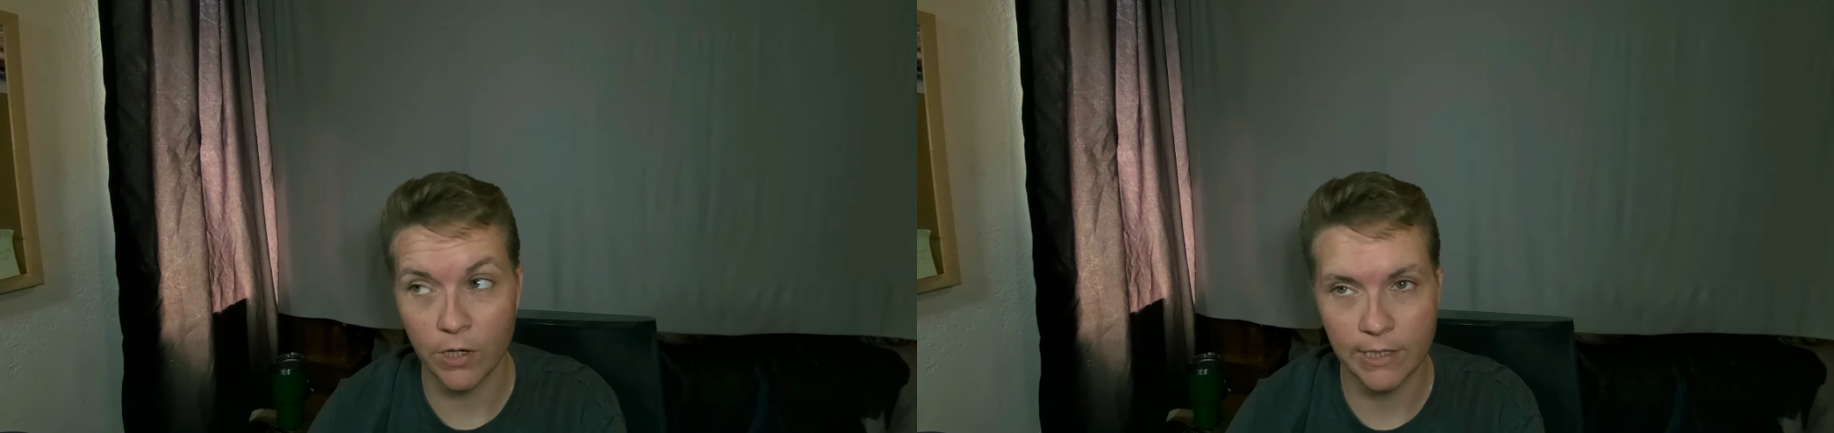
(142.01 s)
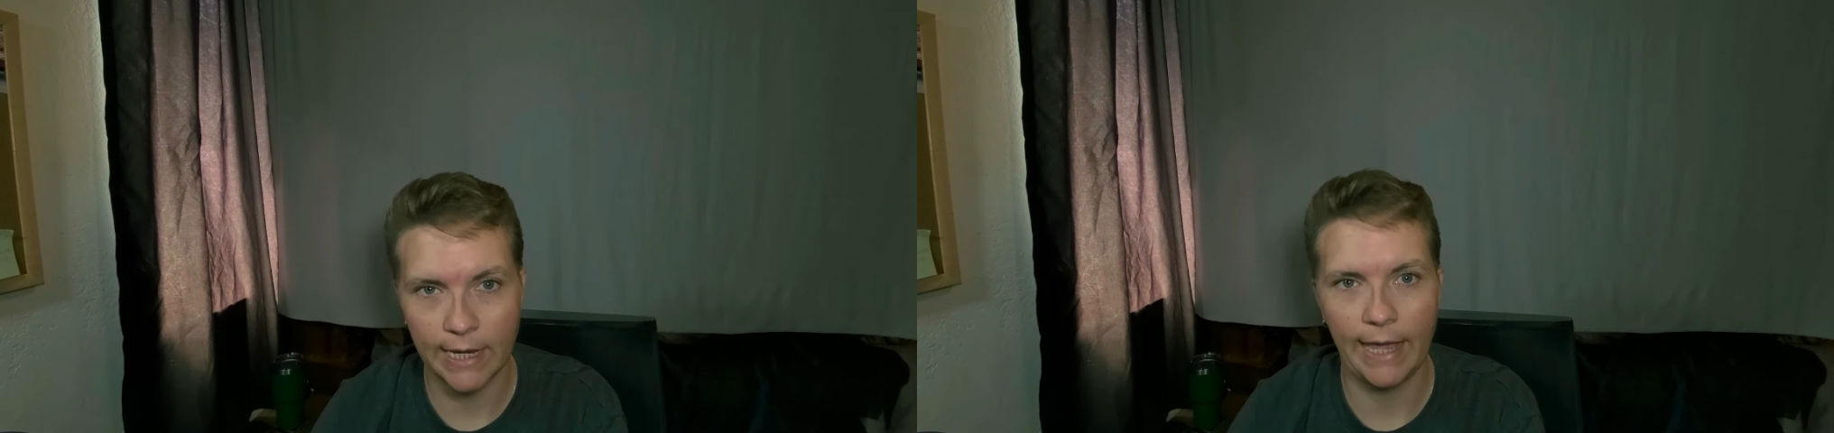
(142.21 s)

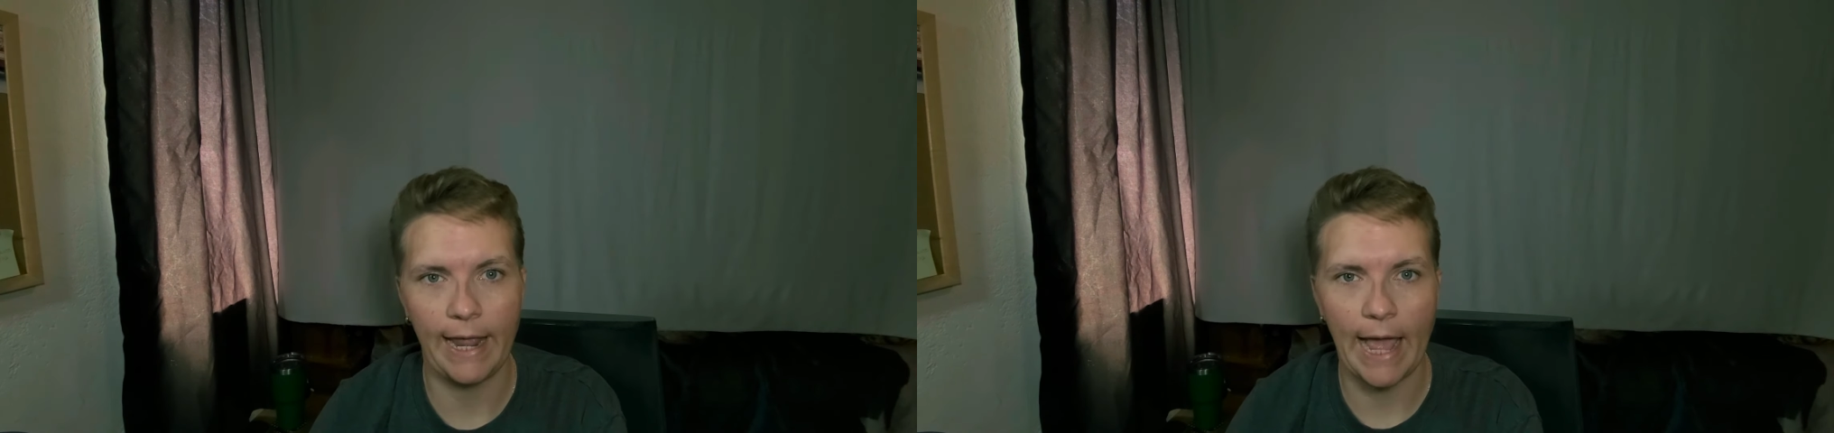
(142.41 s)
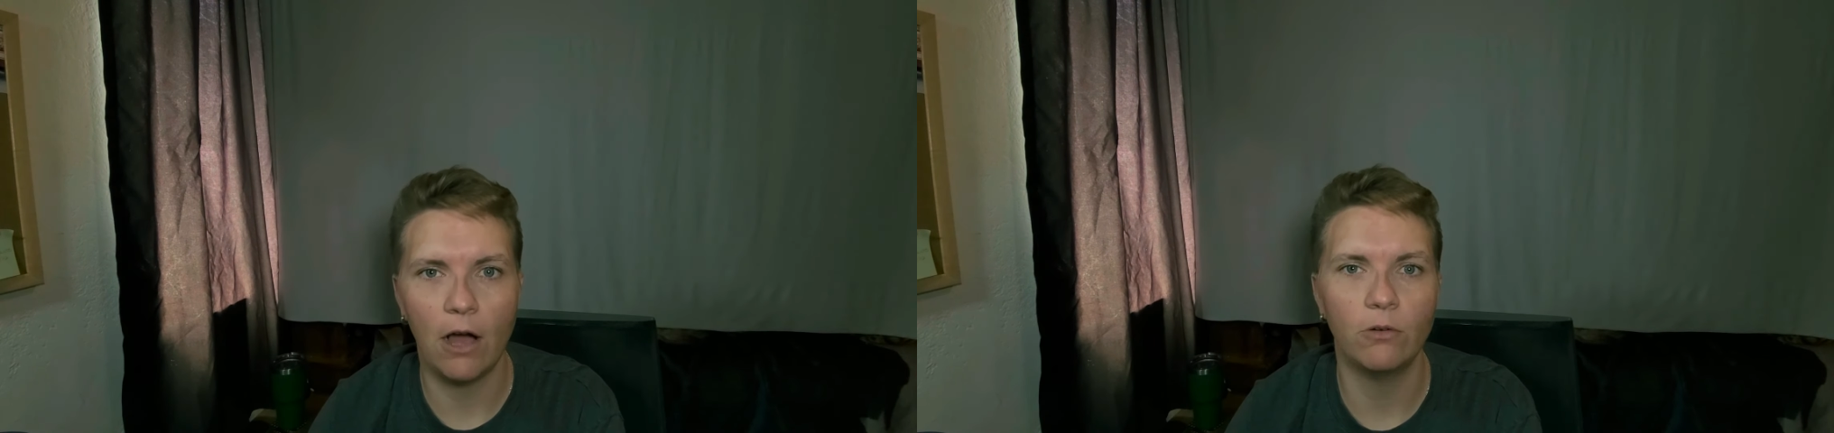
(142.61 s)

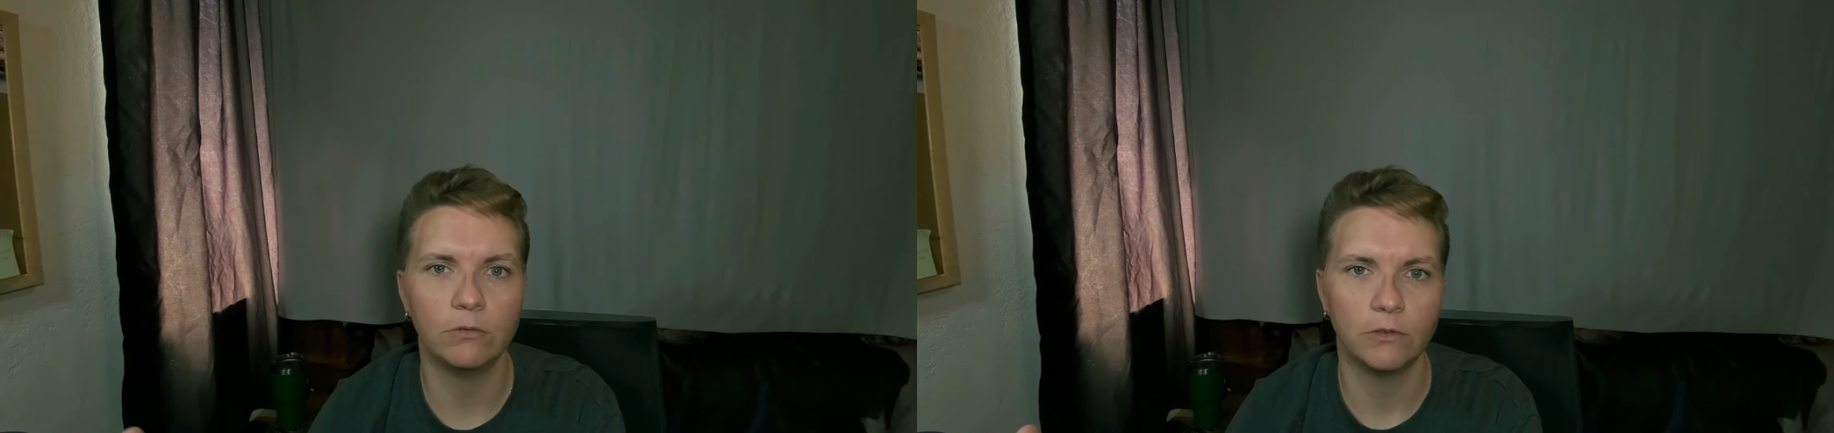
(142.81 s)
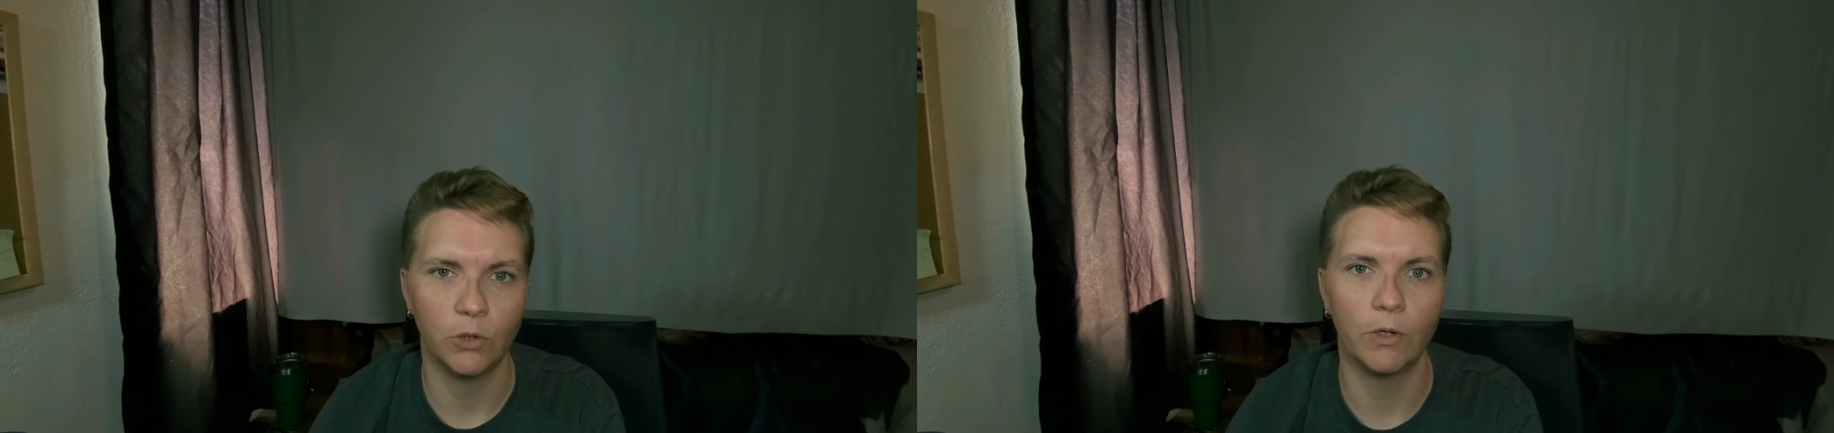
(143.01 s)
said
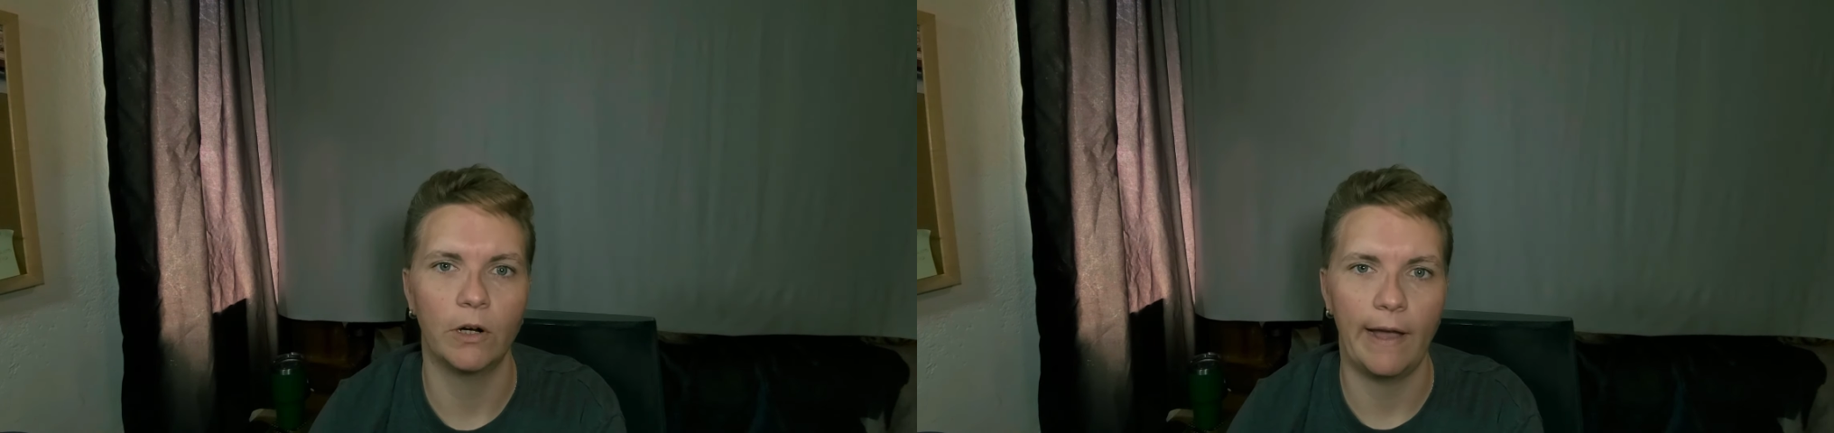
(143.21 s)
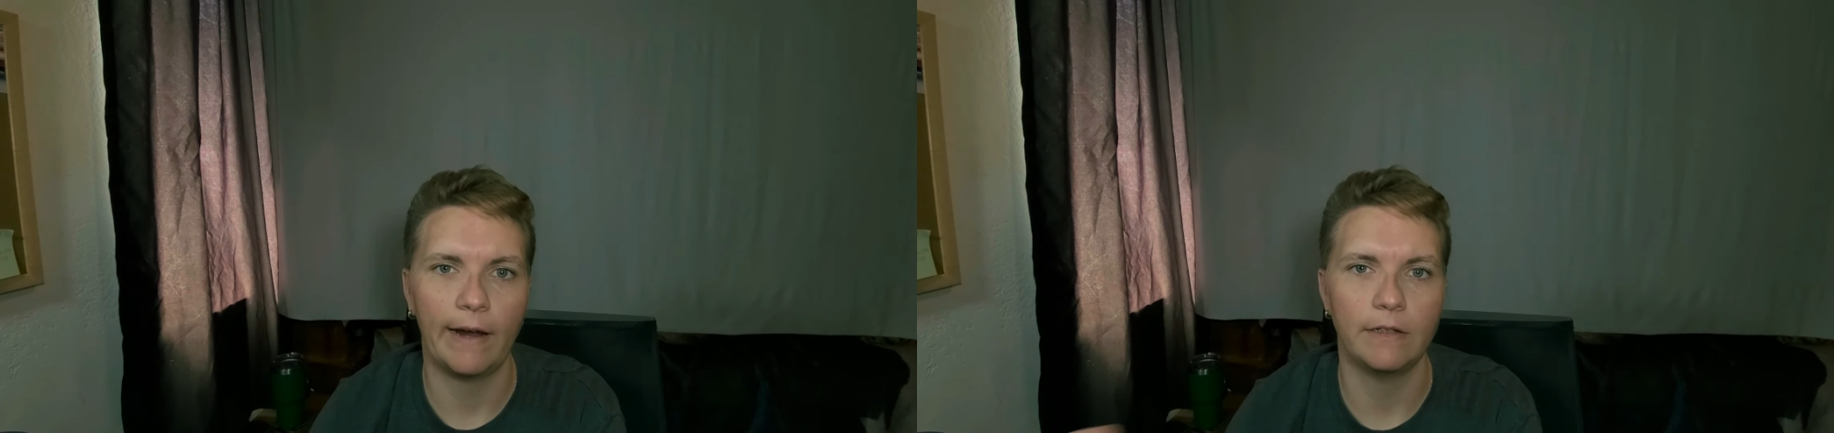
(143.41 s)

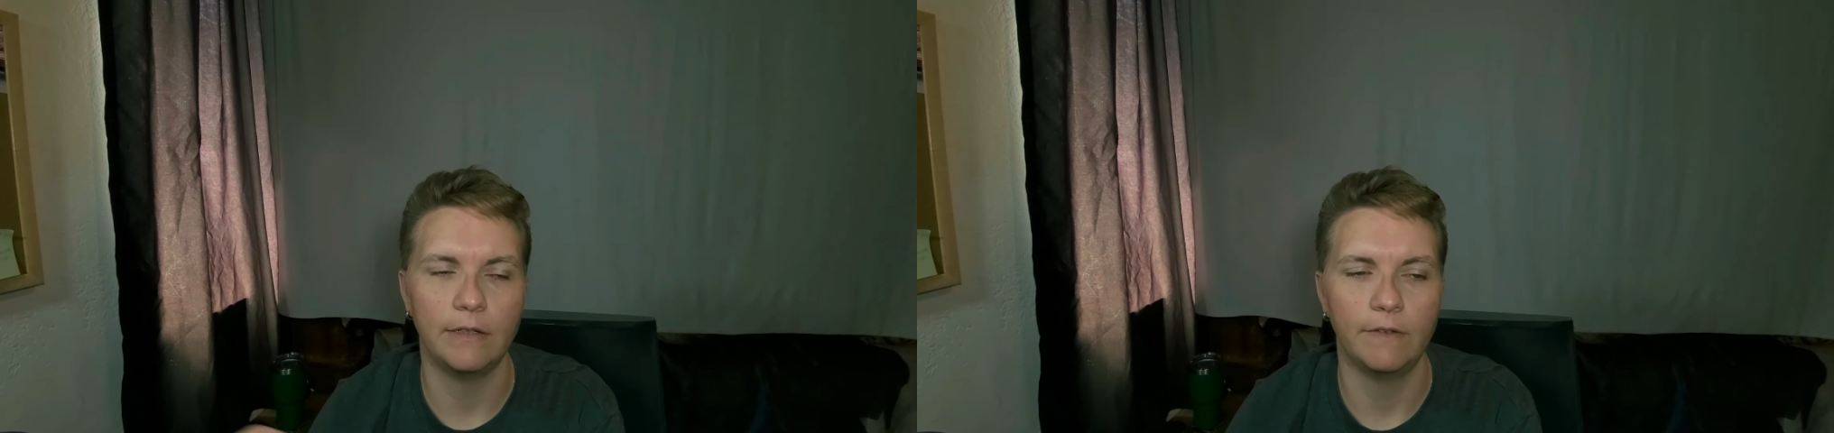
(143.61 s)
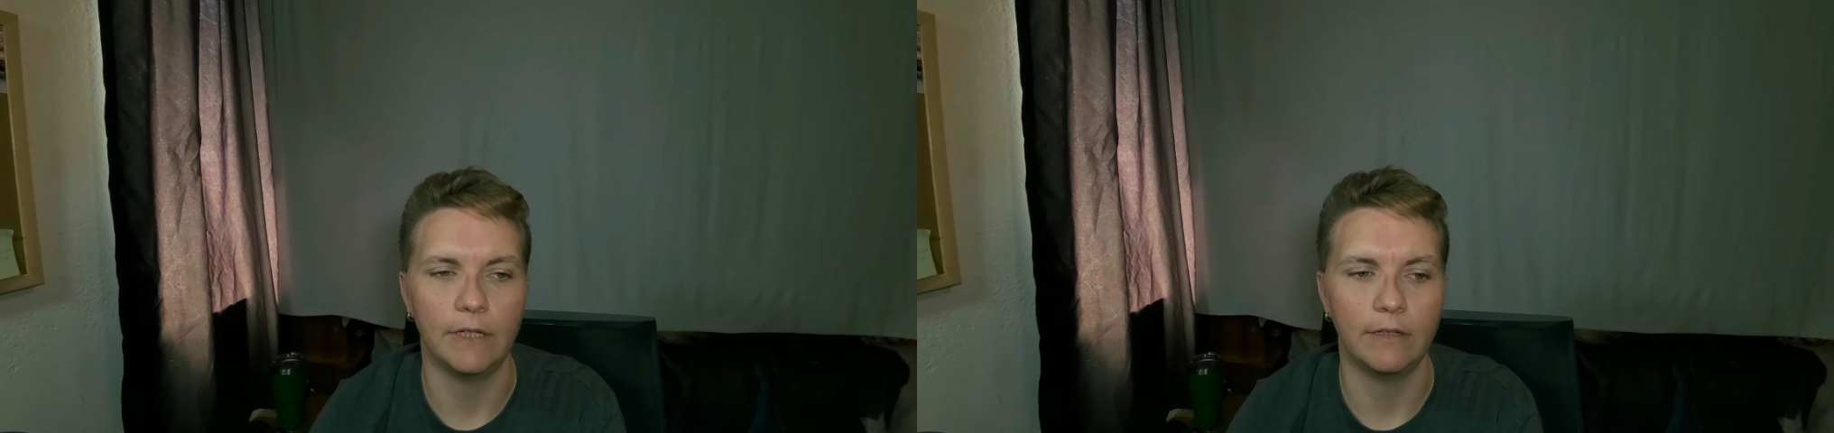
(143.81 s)
outdoor
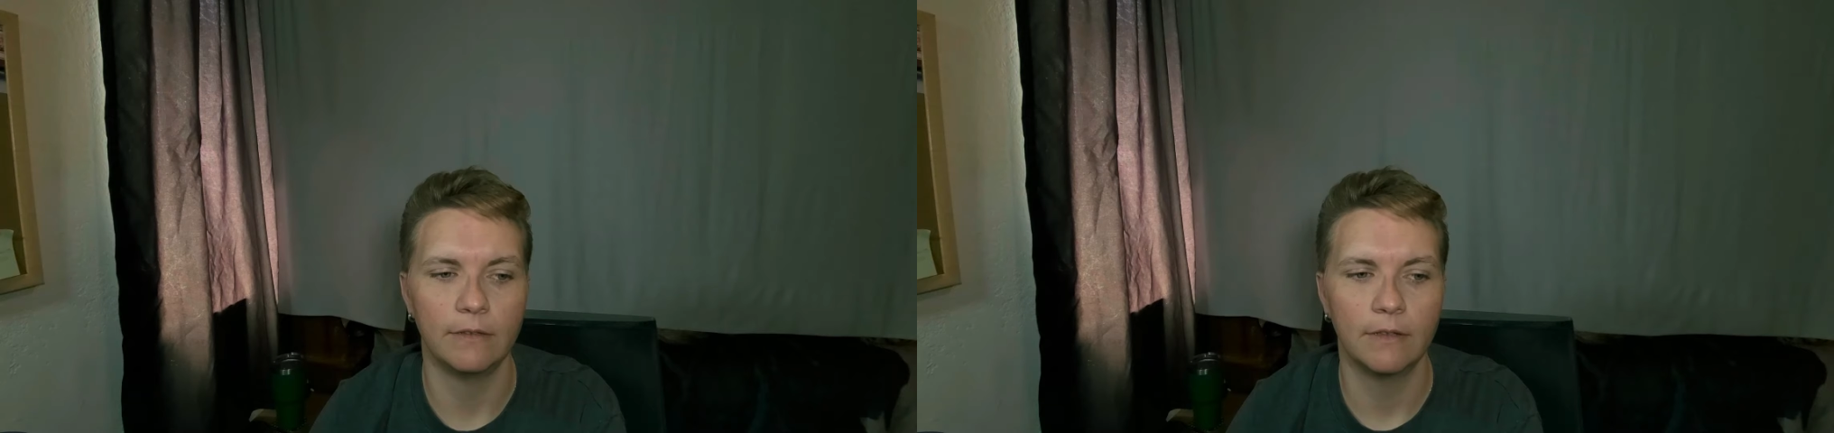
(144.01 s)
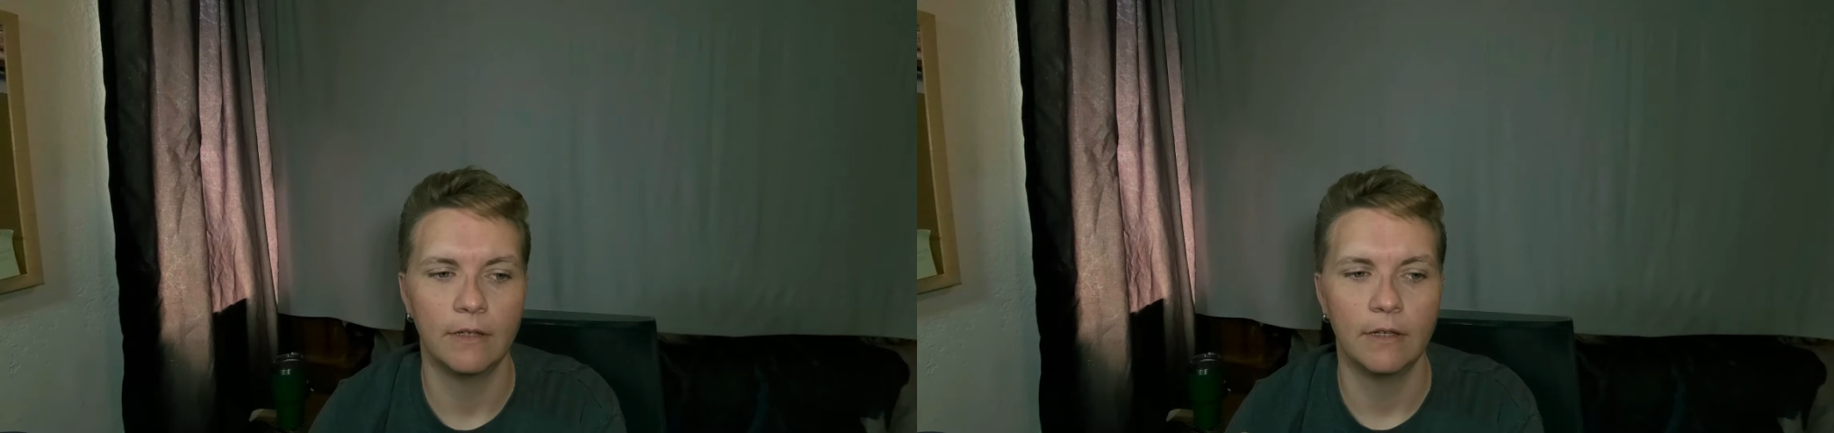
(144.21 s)

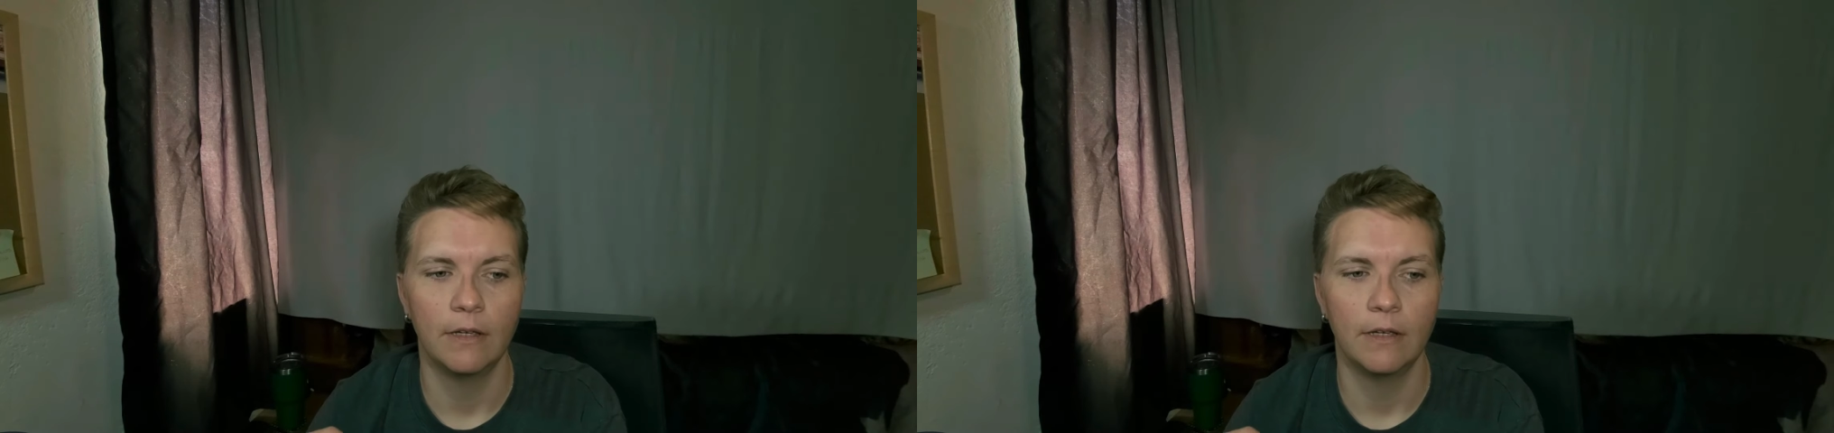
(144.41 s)
activities.